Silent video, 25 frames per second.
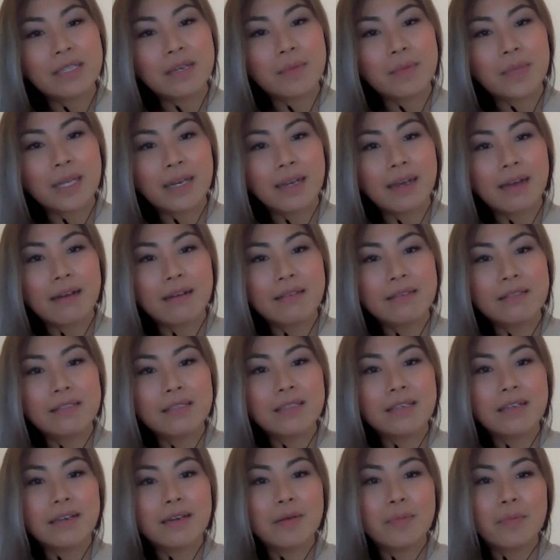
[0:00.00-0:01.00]
something
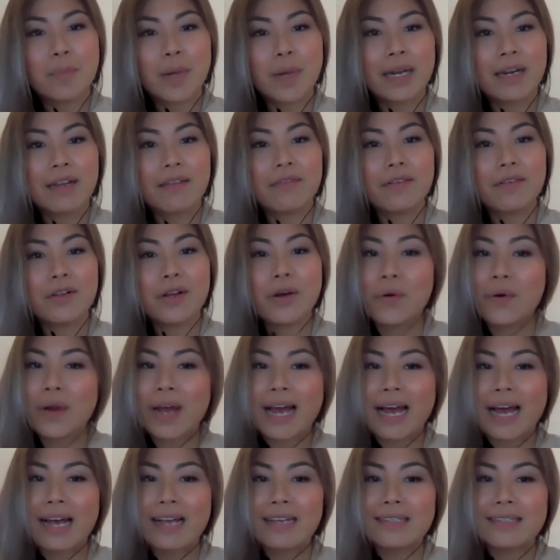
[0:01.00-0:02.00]
else. But if you don't
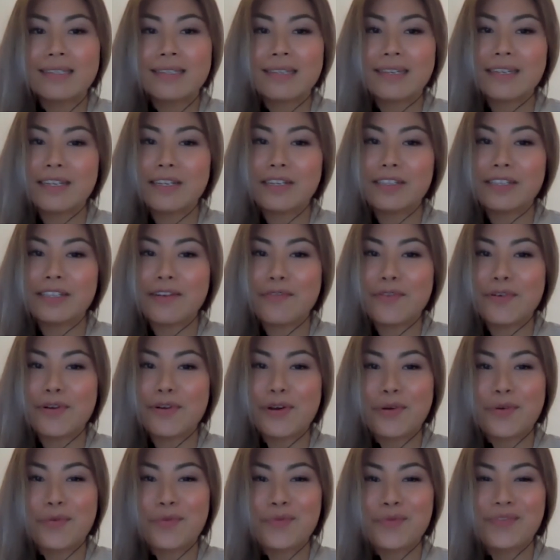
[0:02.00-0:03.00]
ask, then you'll never
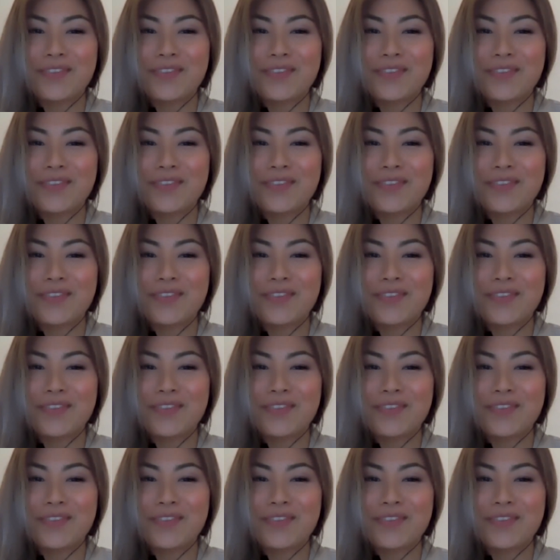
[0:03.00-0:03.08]
know.